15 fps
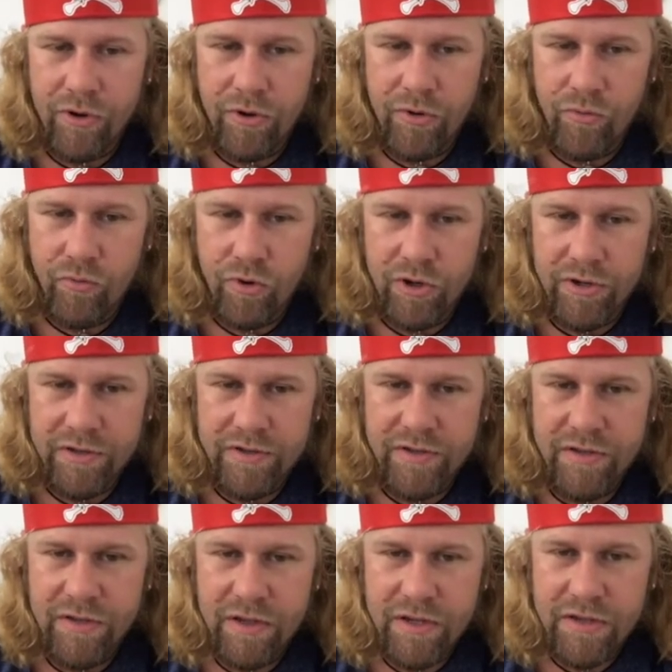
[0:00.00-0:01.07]

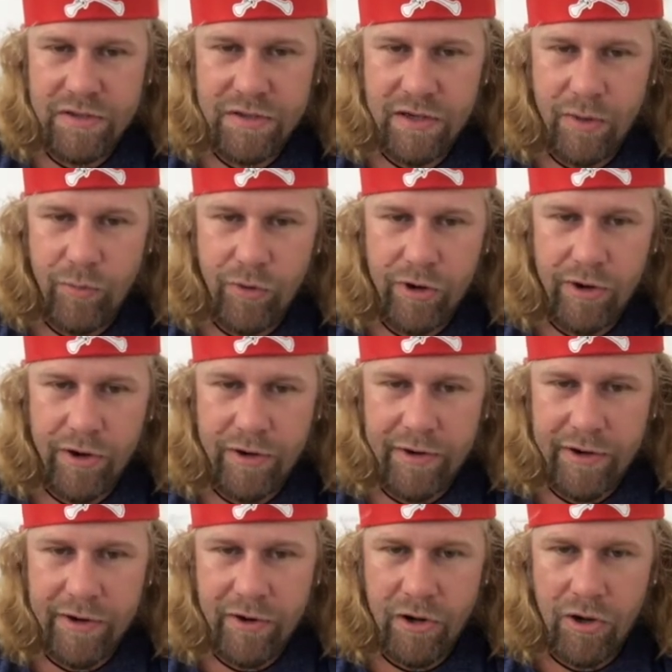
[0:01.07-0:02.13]
woods somewhere
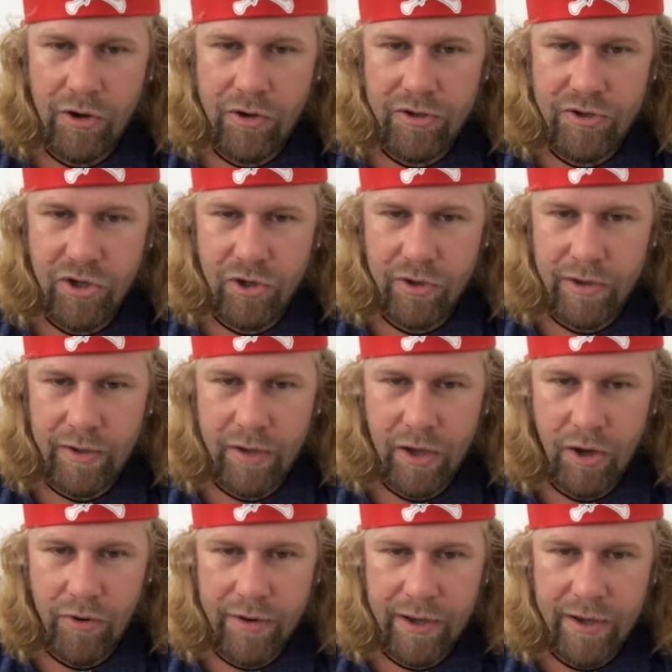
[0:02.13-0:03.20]
near Okeechobee.
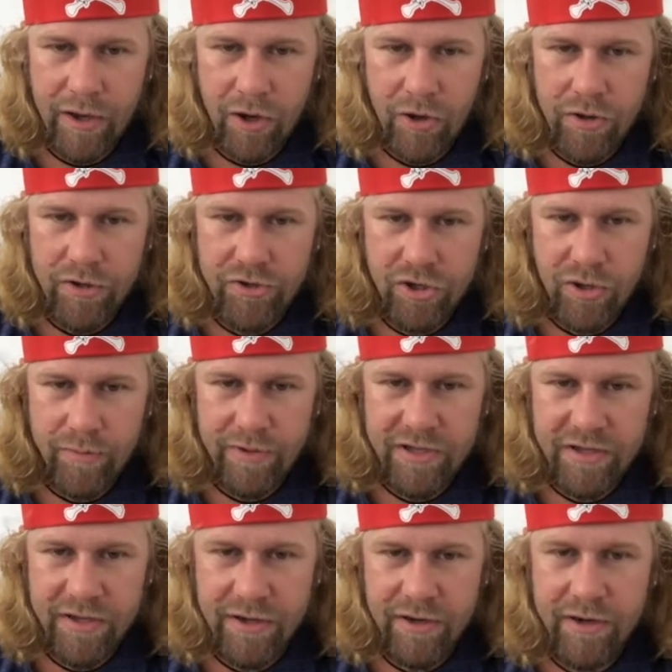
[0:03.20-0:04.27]
Okay,
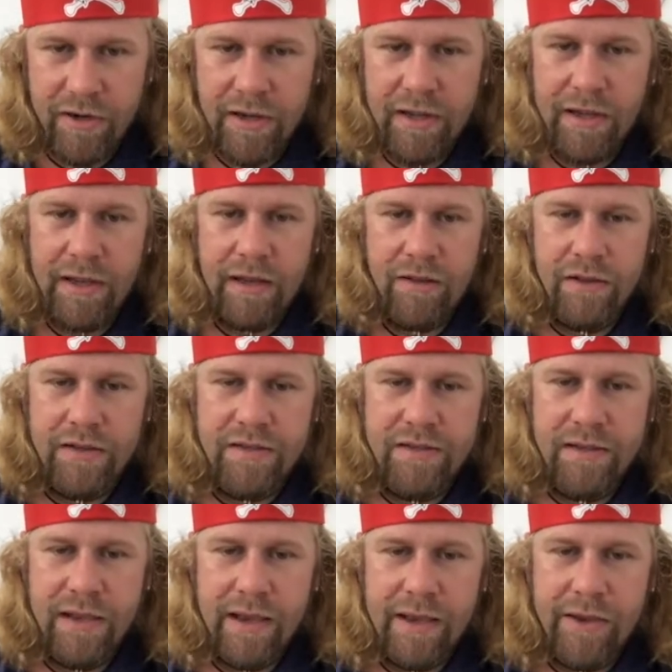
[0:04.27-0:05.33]
Okeechobee's here. Let's
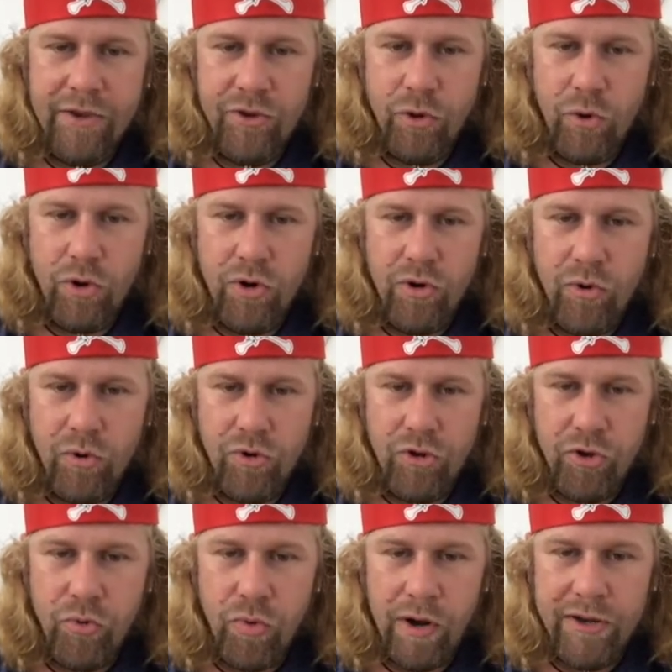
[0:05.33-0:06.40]
say
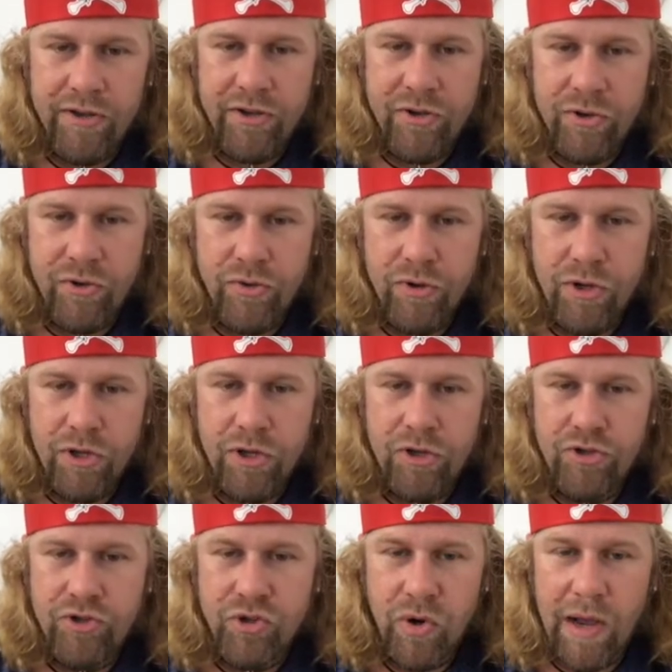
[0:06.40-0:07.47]
you want to
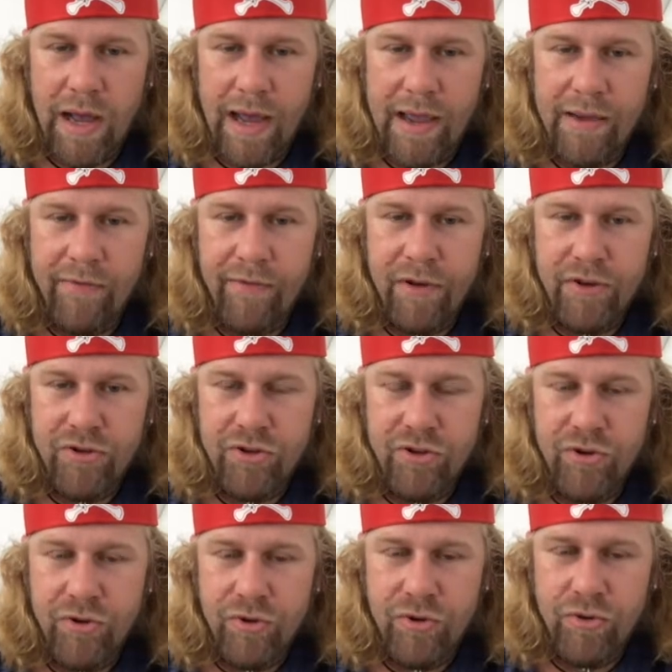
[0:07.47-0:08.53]
drive
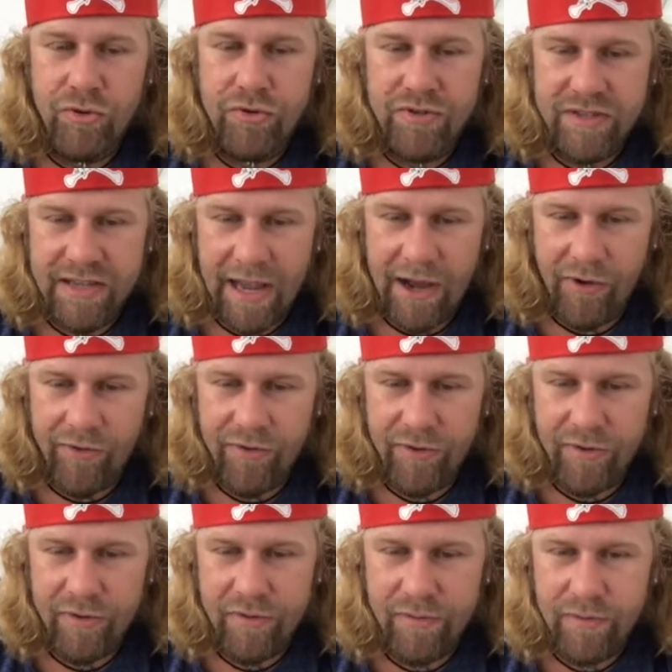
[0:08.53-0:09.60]
to south,
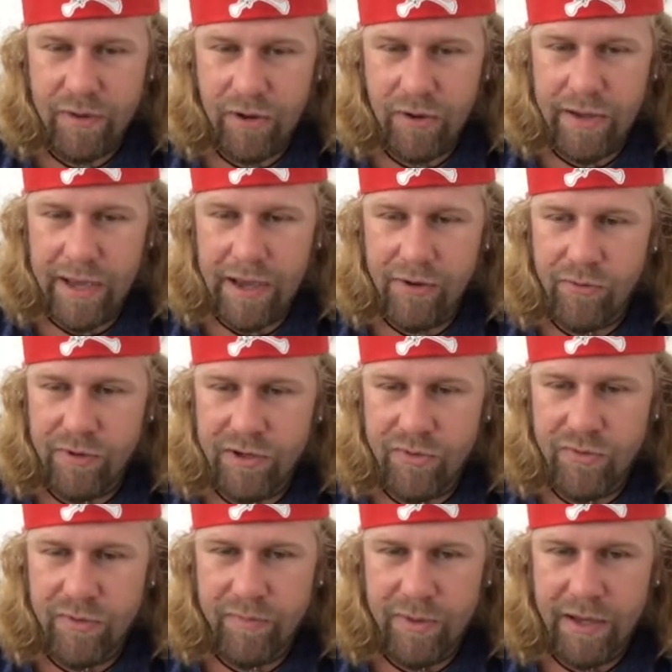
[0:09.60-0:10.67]
okay, which
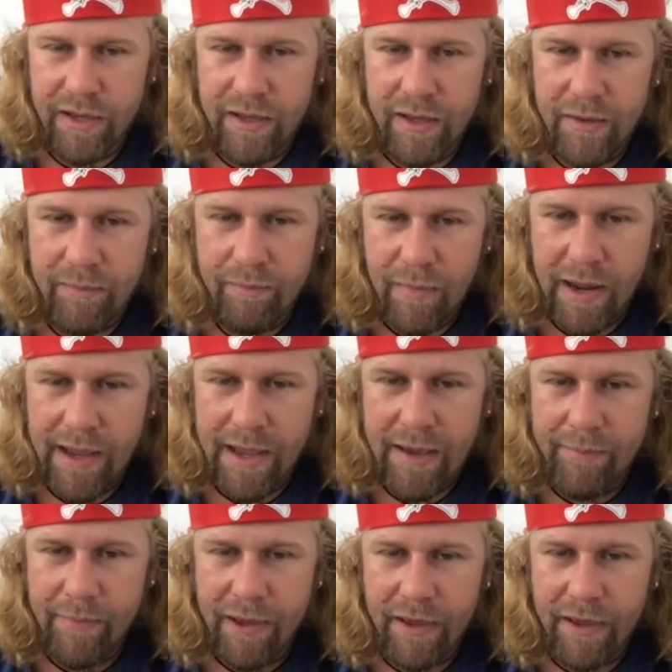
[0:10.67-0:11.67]
would be Miami.